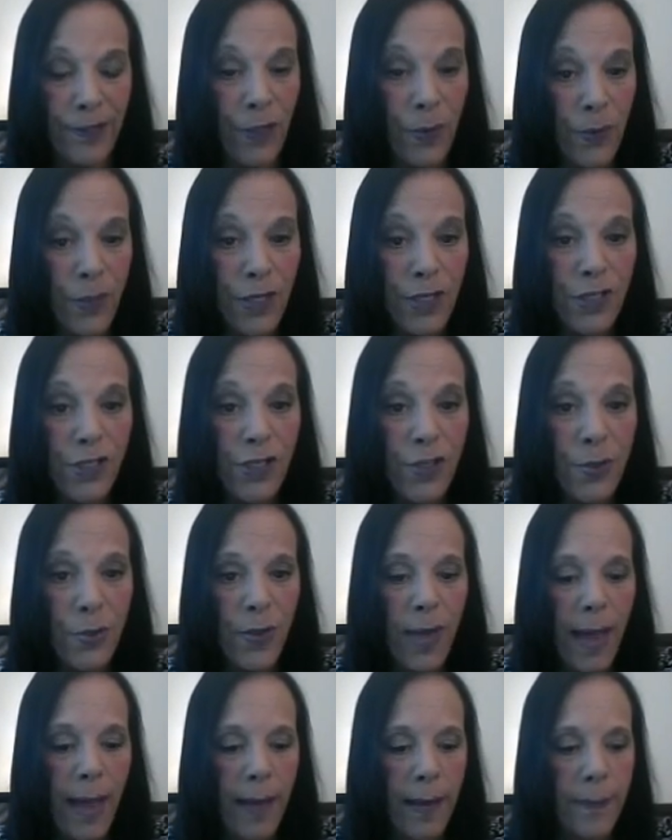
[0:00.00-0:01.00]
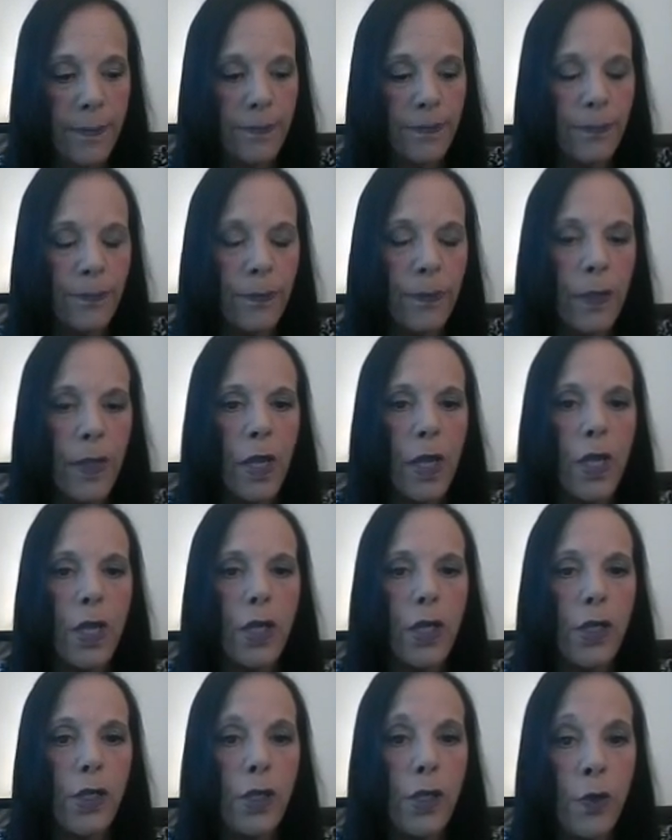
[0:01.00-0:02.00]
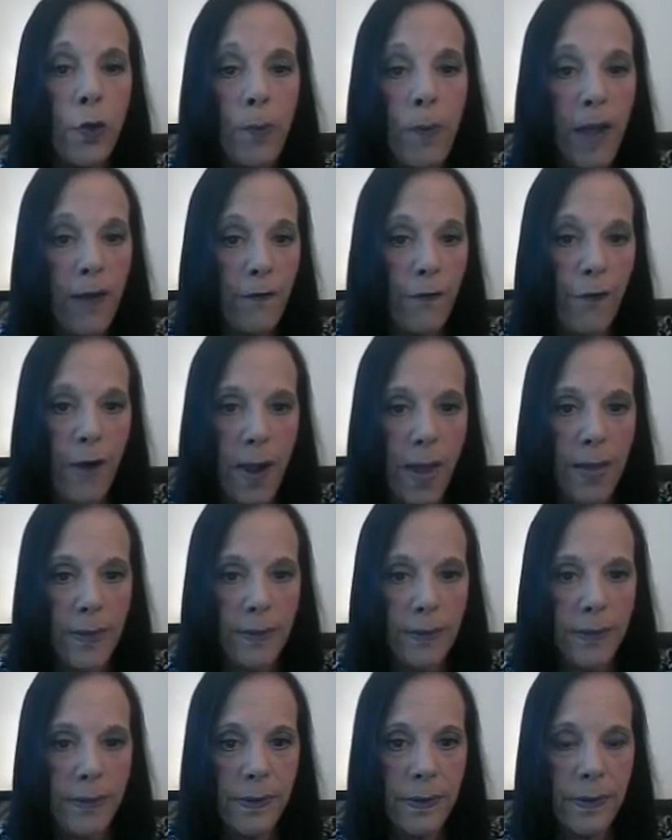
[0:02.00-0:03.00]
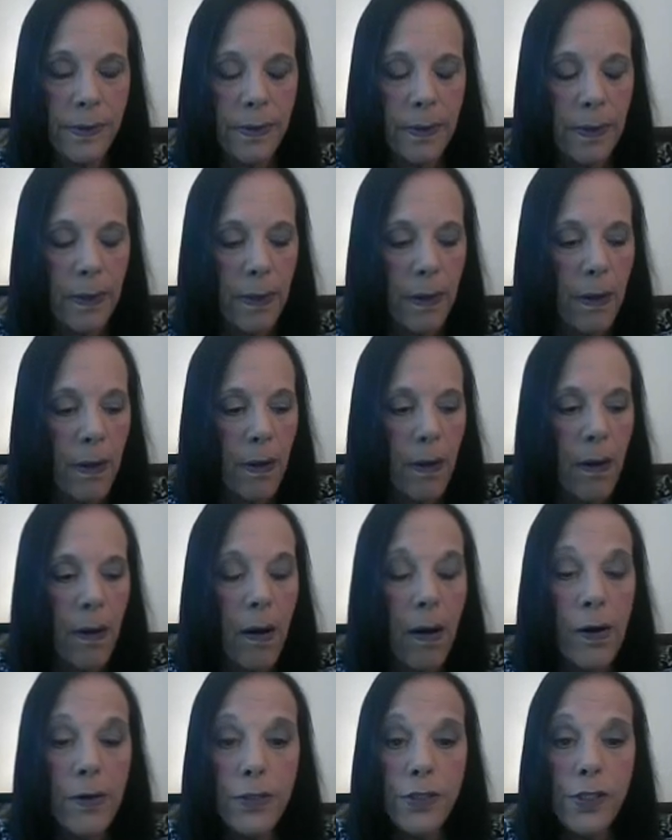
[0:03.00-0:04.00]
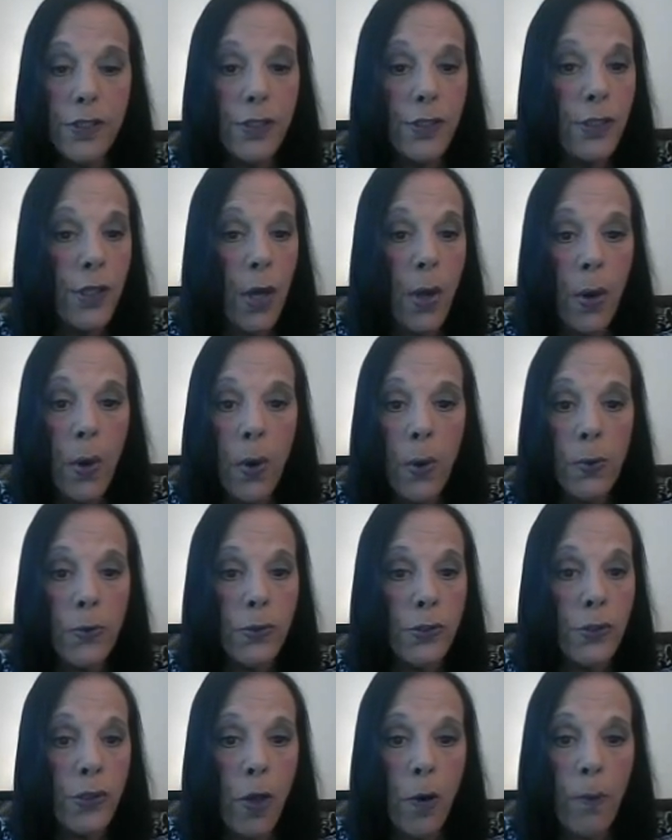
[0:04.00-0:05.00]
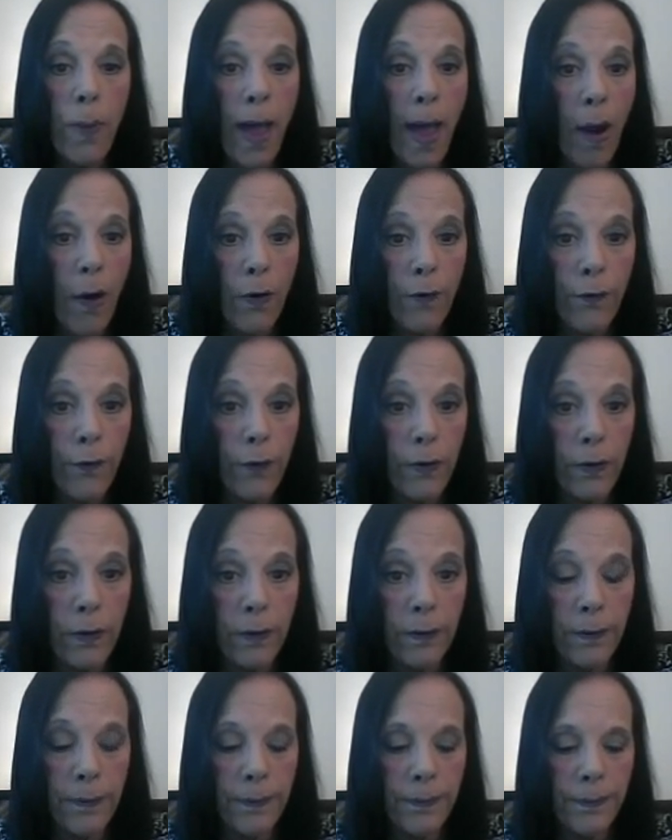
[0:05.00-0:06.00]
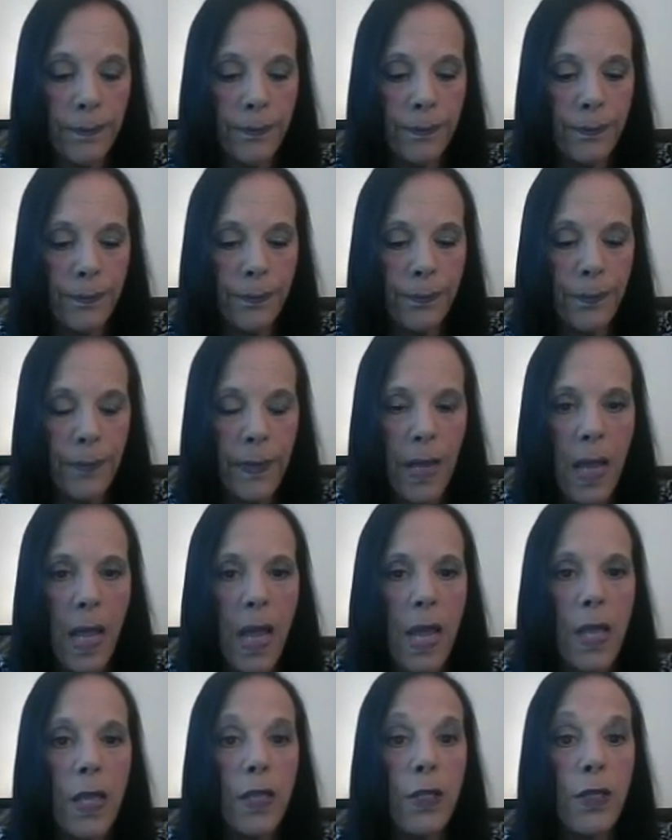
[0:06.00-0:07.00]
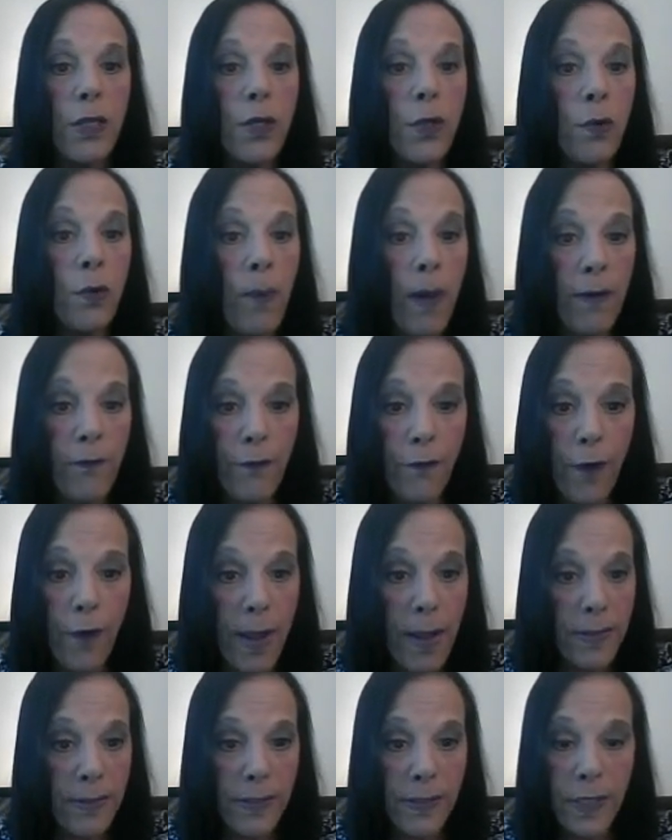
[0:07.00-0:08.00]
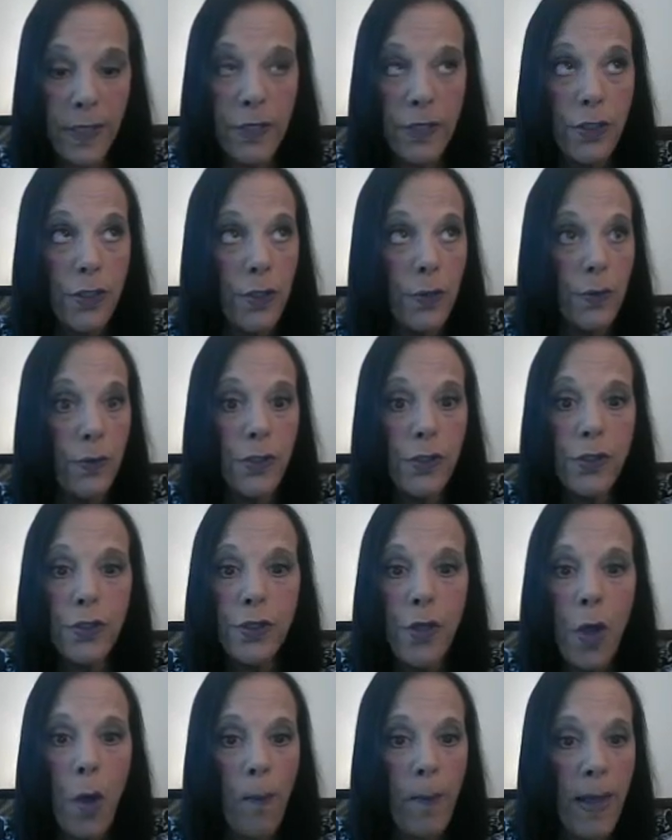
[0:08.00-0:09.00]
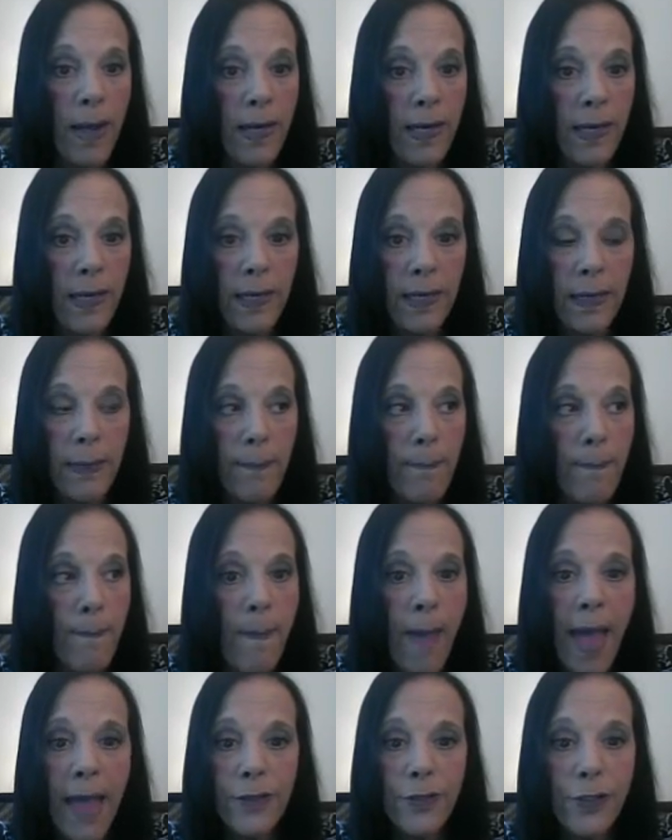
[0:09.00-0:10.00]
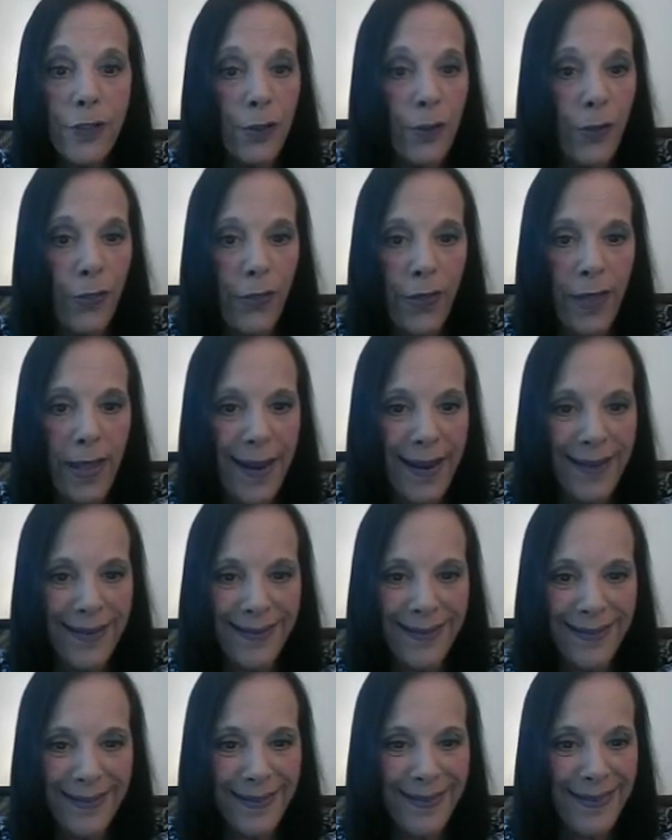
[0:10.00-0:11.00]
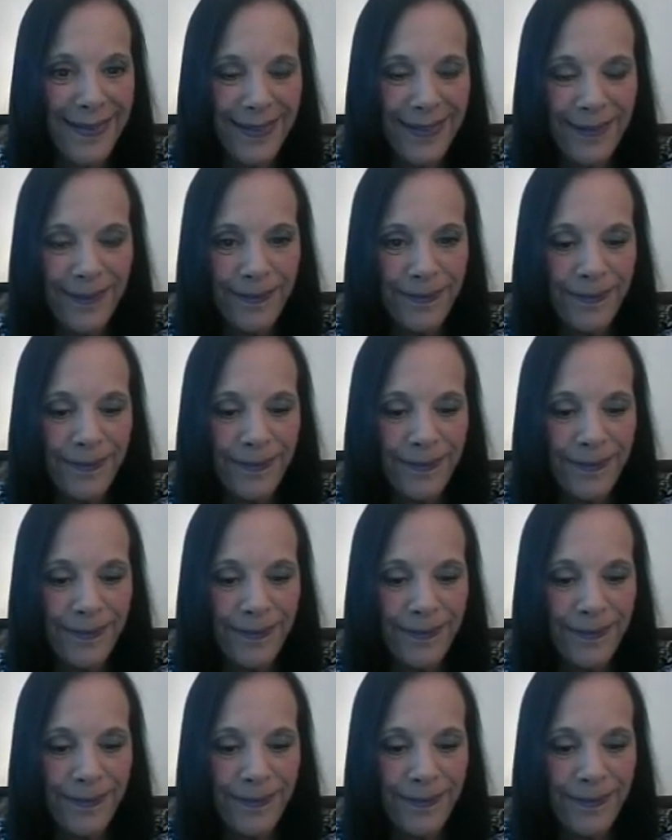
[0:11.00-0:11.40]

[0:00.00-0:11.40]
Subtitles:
You can do that. You, my friends, are so, so powerful. You, my friends, can do so many magical things.